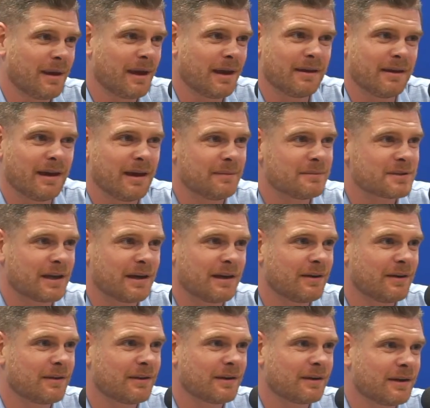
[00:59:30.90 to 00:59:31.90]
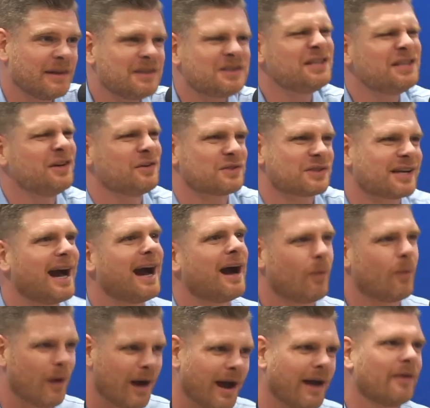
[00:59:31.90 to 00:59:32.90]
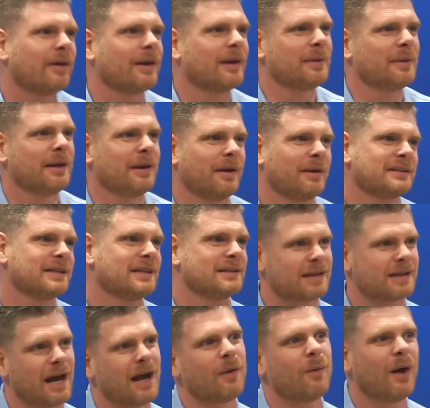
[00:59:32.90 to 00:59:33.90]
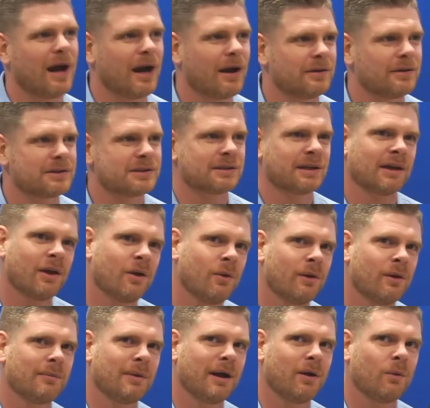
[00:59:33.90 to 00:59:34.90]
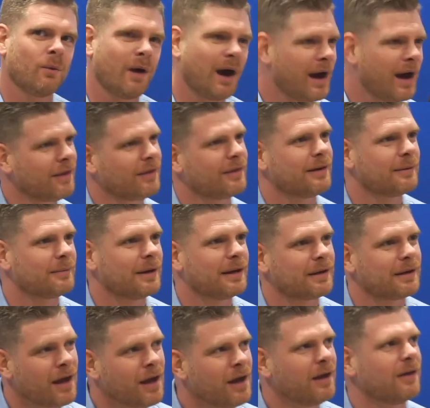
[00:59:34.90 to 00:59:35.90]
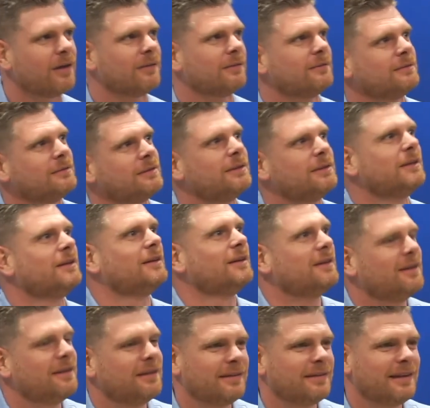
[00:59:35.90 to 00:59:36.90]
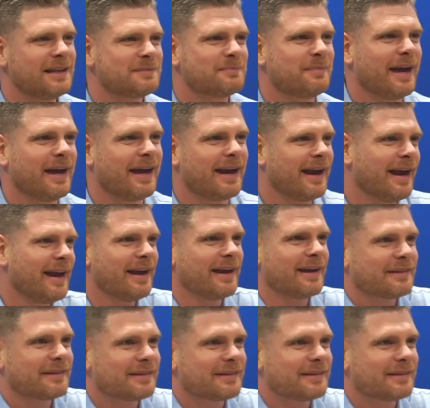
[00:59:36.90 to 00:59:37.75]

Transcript: names or anything. And she knows Scott Weiland. I mean, I said Scott Weiland. She's like, oh, what about Weiland? I'm like, oh, that's badass.